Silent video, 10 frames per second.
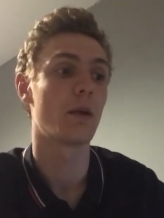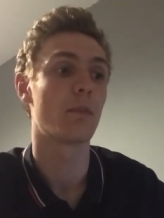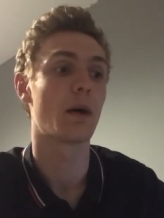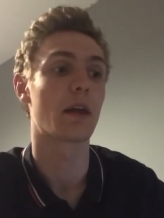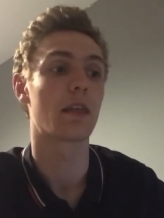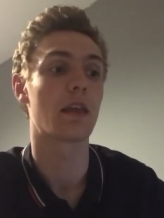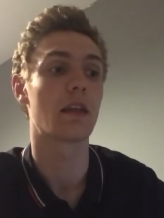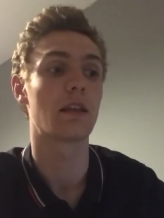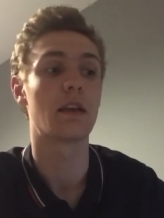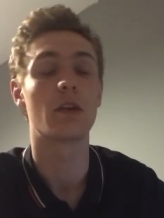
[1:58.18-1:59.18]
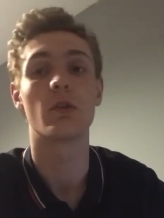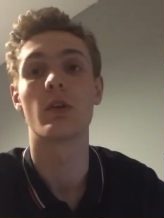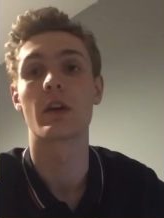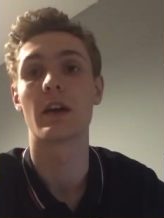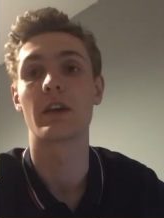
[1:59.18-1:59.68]
by the league
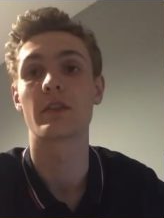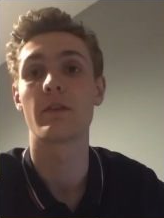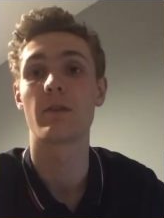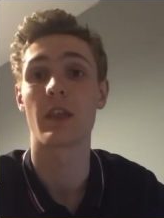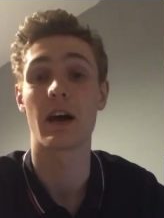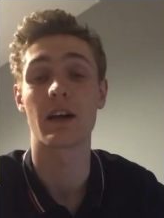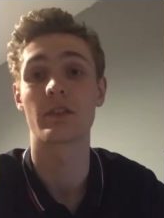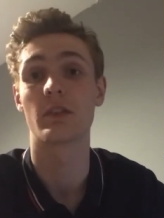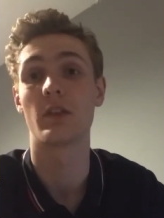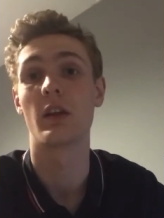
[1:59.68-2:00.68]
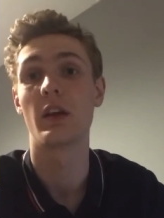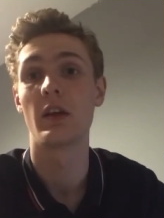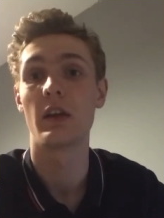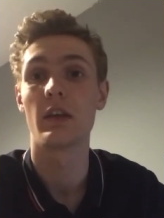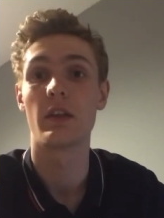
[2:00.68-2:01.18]
organiser for the hassle
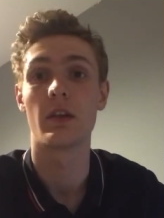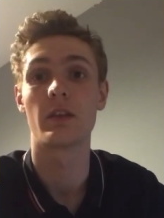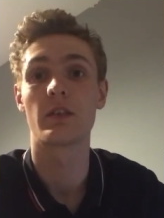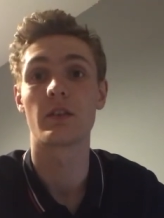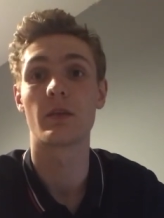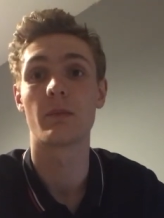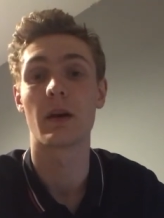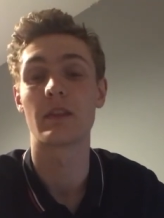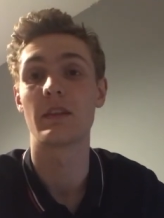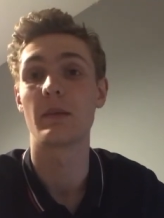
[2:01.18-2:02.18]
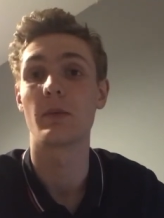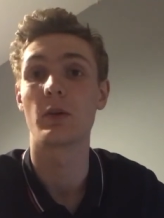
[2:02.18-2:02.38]
that my team